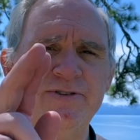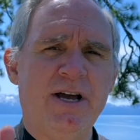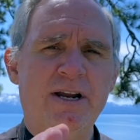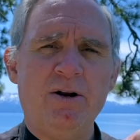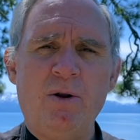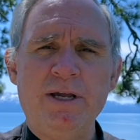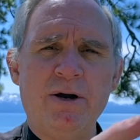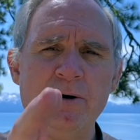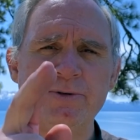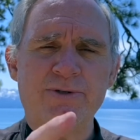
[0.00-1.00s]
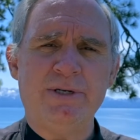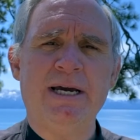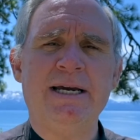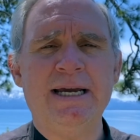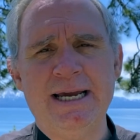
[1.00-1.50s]
Son, and Holy Ghost.
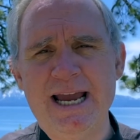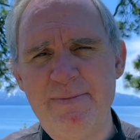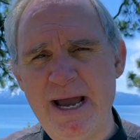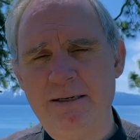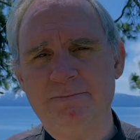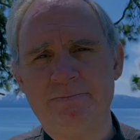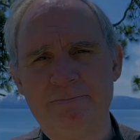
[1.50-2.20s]
Amen.